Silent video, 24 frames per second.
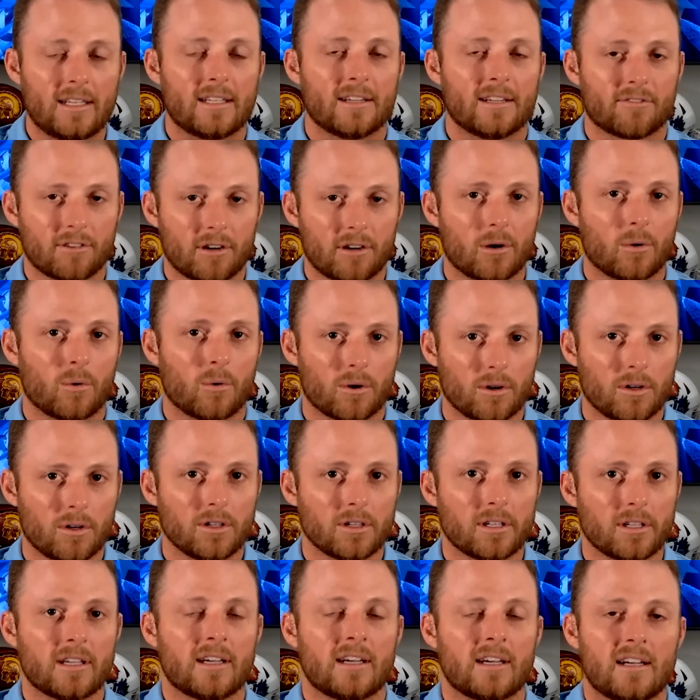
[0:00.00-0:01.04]
different
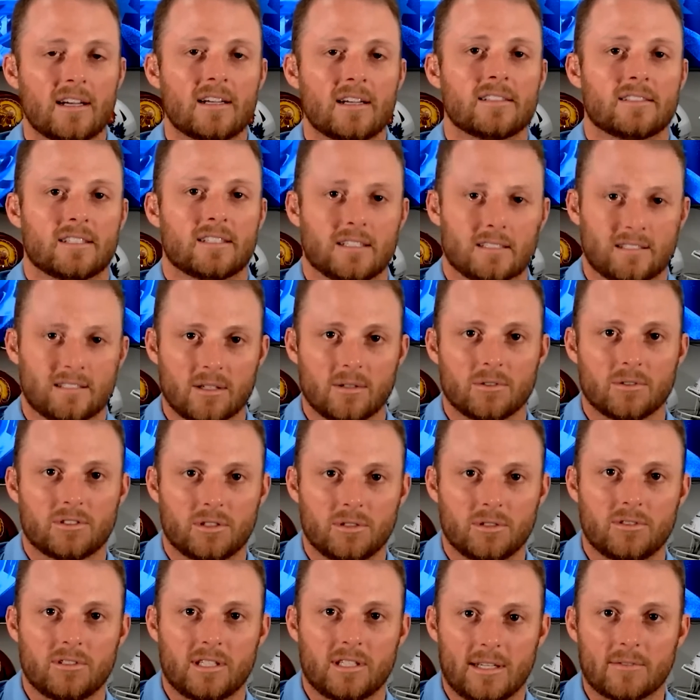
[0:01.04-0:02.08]
world since those
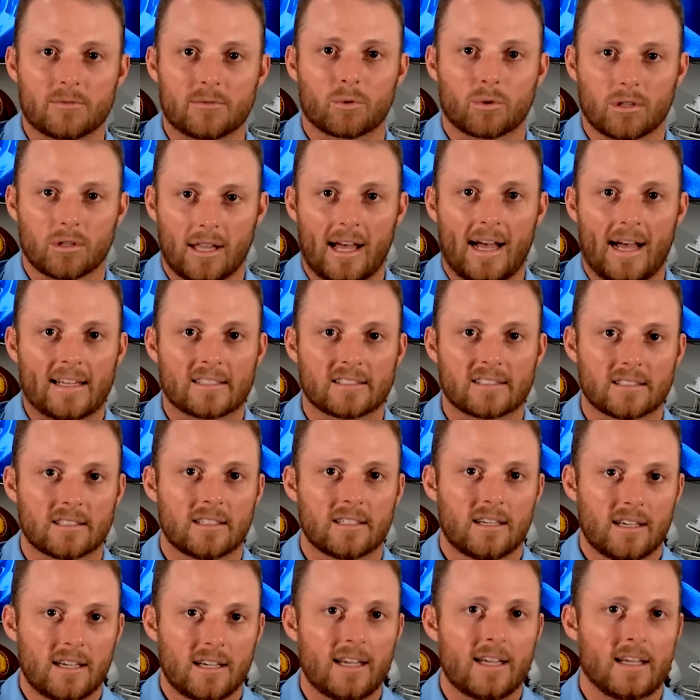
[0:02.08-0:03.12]
two teams were last
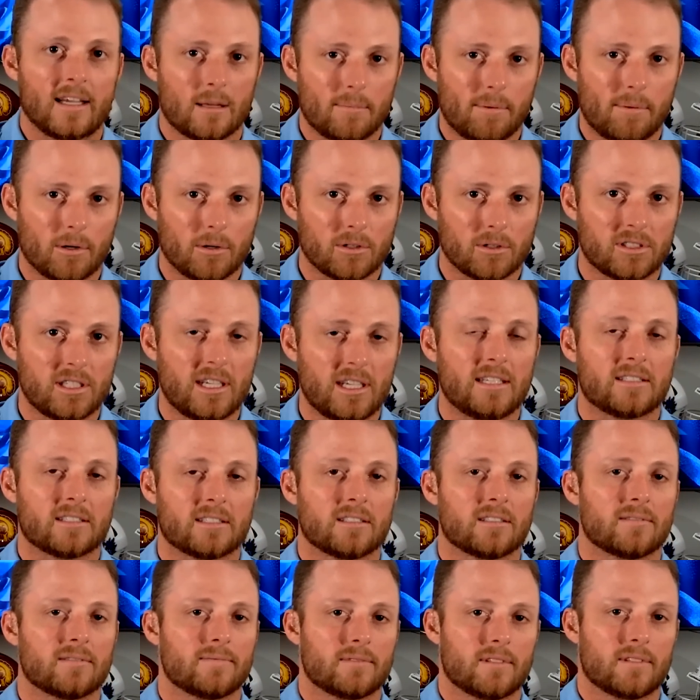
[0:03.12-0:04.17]
in the
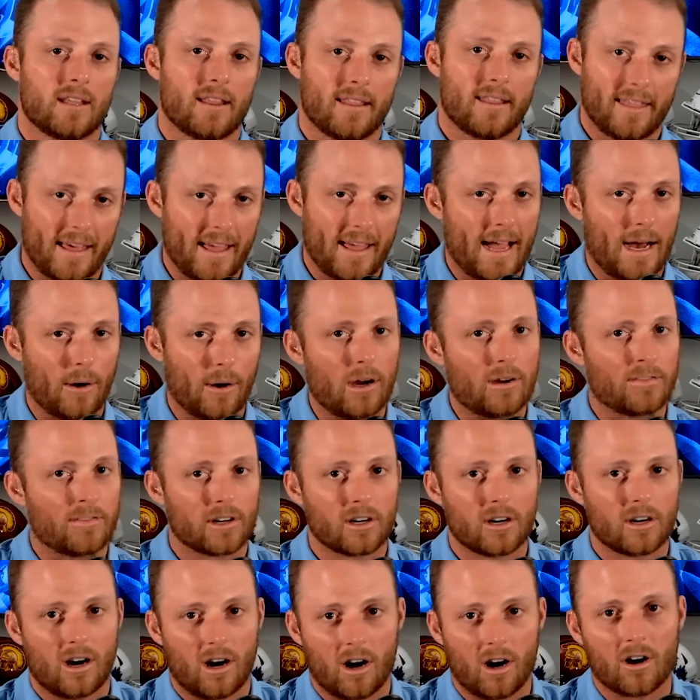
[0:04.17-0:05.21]
postseason. They,
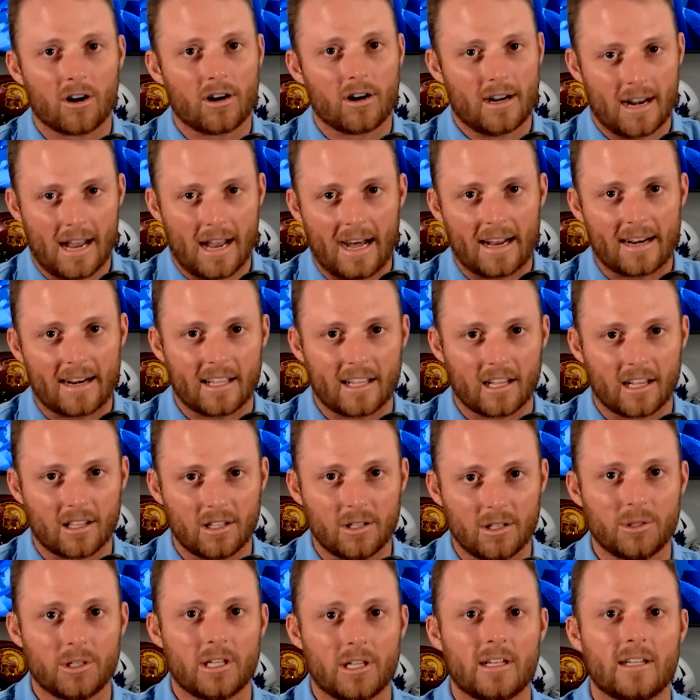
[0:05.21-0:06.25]
however, are not
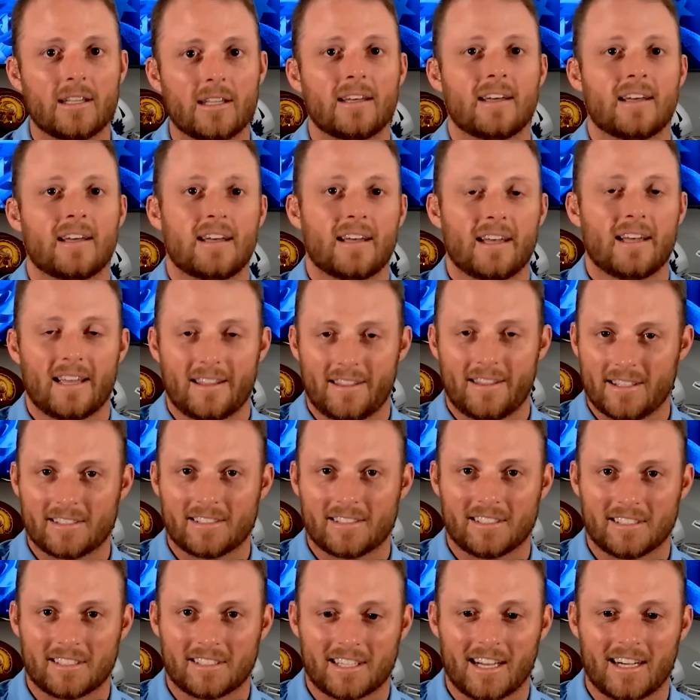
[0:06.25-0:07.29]
included in this
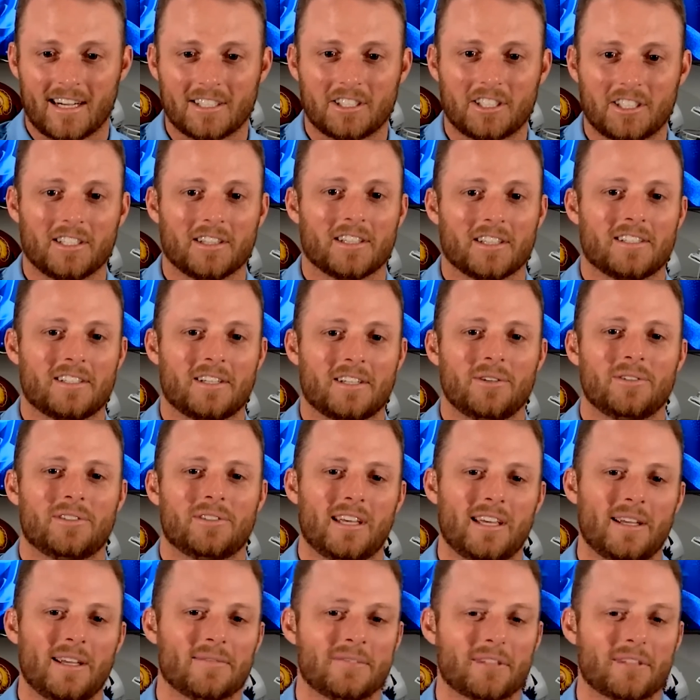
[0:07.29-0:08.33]
discussion. The two
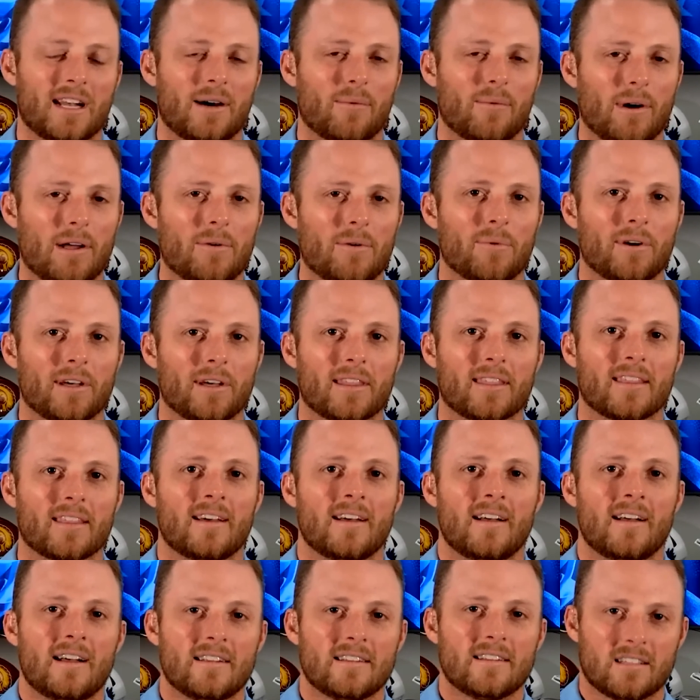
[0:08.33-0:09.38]
teams that I went with
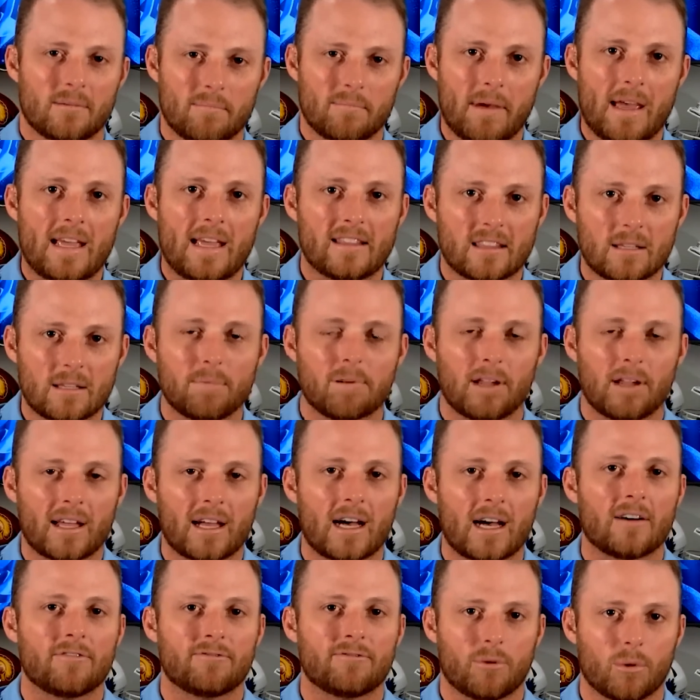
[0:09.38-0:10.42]
to make the
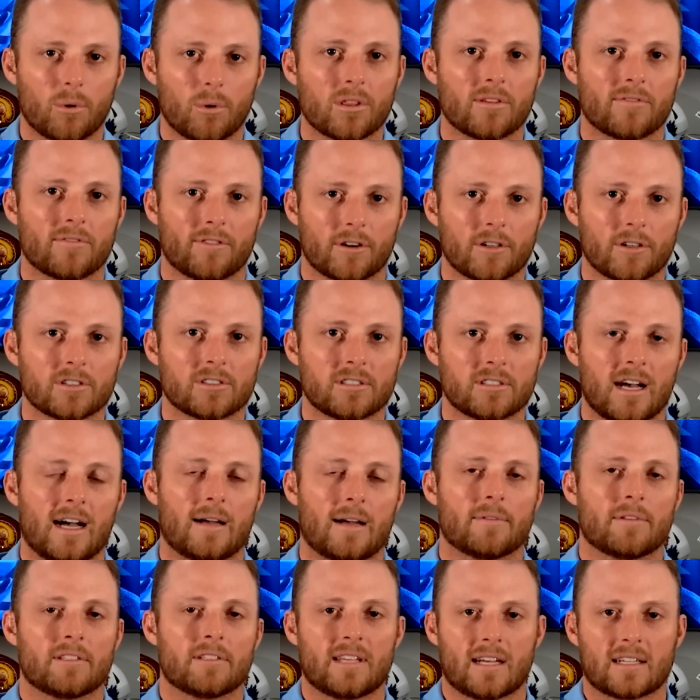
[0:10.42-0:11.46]
playoff for the first
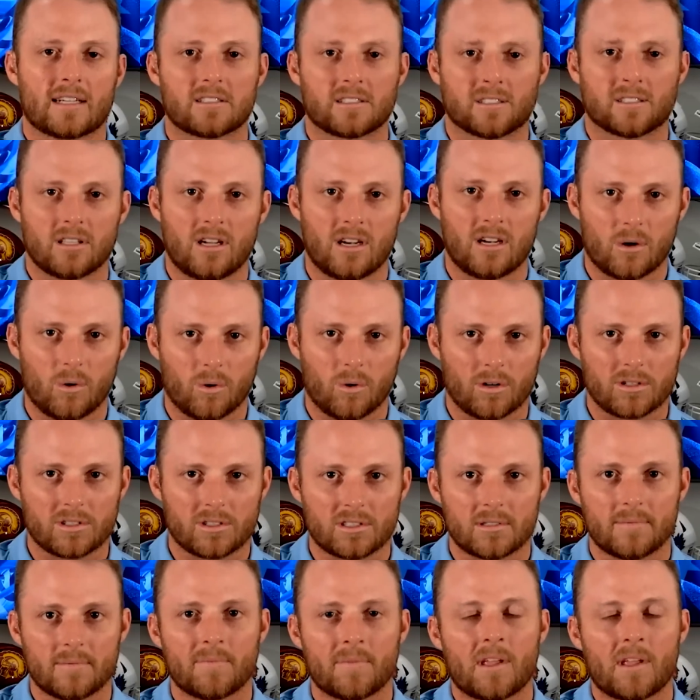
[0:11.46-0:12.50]
time, the Texas Longhorns.